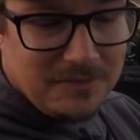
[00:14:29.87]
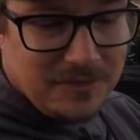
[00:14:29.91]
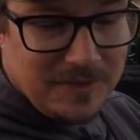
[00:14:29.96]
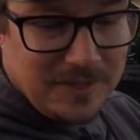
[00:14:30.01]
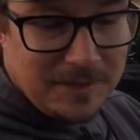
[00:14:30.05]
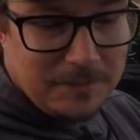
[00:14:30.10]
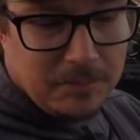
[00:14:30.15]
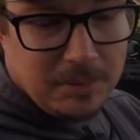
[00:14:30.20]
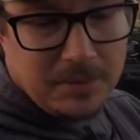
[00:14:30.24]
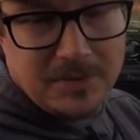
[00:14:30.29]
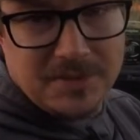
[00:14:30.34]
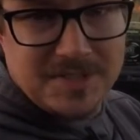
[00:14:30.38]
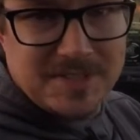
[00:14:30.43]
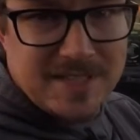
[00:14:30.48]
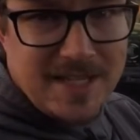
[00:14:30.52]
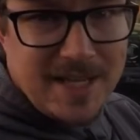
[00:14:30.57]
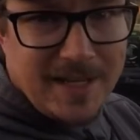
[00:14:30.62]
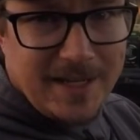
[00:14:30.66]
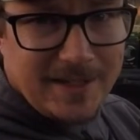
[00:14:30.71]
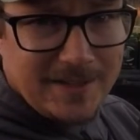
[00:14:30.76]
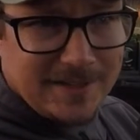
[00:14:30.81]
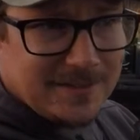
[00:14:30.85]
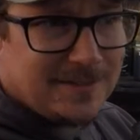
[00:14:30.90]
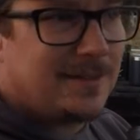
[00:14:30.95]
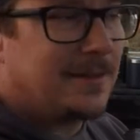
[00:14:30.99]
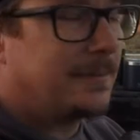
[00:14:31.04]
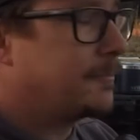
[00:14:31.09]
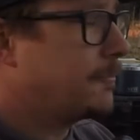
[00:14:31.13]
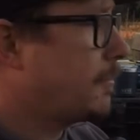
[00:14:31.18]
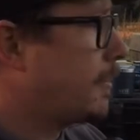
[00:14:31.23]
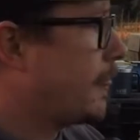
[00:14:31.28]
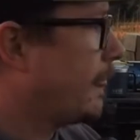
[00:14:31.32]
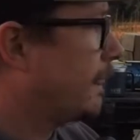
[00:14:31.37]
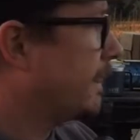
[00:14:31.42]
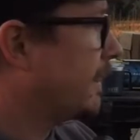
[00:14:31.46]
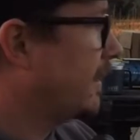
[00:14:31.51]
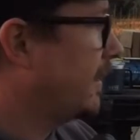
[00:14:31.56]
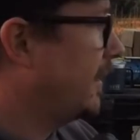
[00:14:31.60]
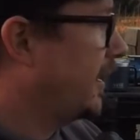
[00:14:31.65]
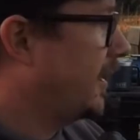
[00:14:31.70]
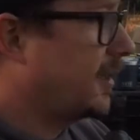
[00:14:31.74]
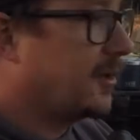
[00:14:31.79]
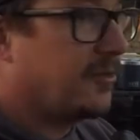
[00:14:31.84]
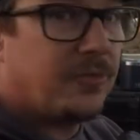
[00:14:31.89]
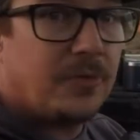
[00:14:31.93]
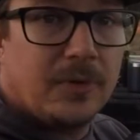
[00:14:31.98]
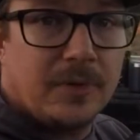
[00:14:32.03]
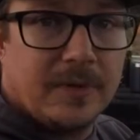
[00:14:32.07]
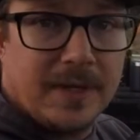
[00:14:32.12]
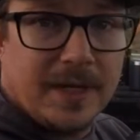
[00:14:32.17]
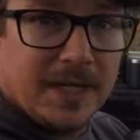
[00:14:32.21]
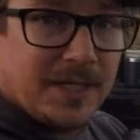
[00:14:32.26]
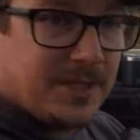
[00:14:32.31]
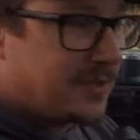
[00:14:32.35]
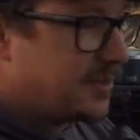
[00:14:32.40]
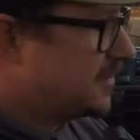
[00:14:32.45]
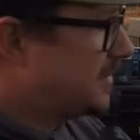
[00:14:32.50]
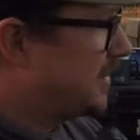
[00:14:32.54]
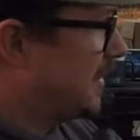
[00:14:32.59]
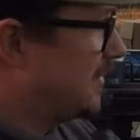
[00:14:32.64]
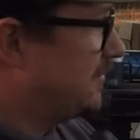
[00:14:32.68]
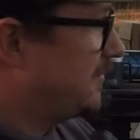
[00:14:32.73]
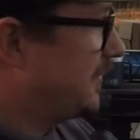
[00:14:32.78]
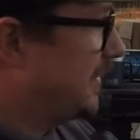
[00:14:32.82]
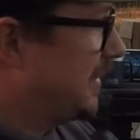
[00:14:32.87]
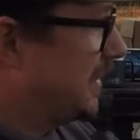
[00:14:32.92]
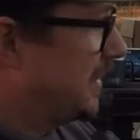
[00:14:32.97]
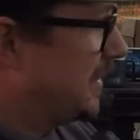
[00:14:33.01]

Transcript: feet per second. They gotta throw that extra 10 feet